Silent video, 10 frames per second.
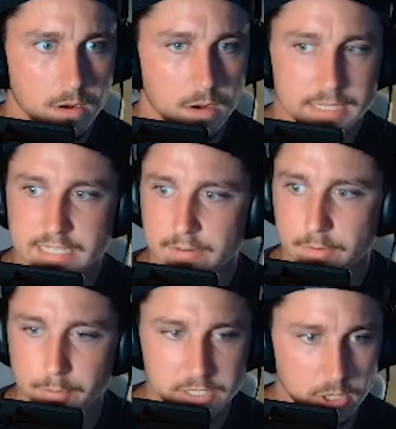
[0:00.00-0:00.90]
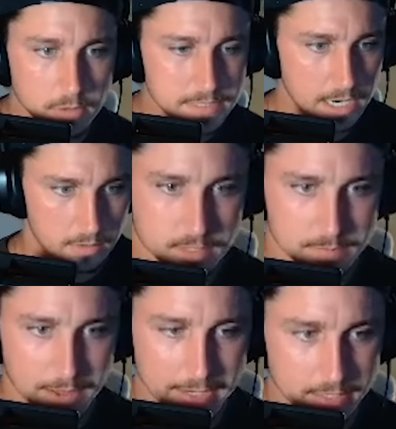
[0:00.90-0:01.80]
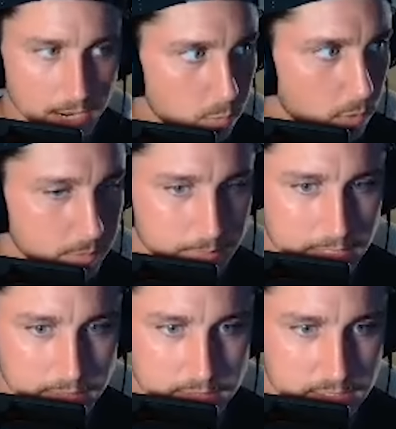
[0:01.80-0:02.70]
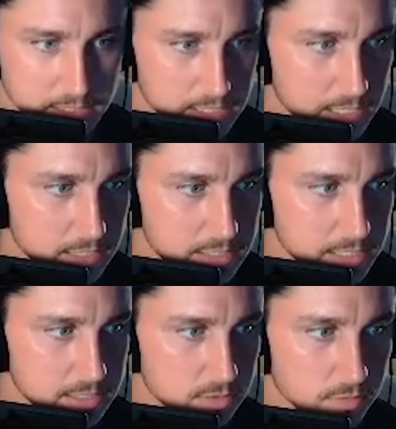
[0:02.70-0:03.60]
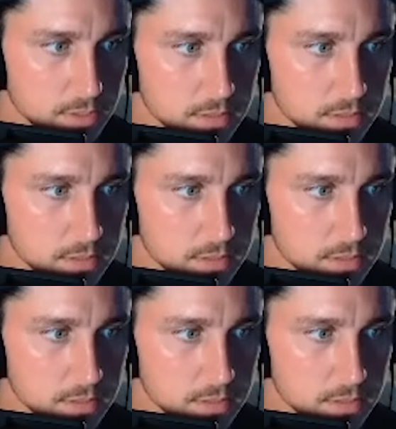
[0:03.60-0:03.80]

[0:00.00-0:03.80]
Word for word: It didn't even put his arms out. Does Madden not want me to succeed in season three?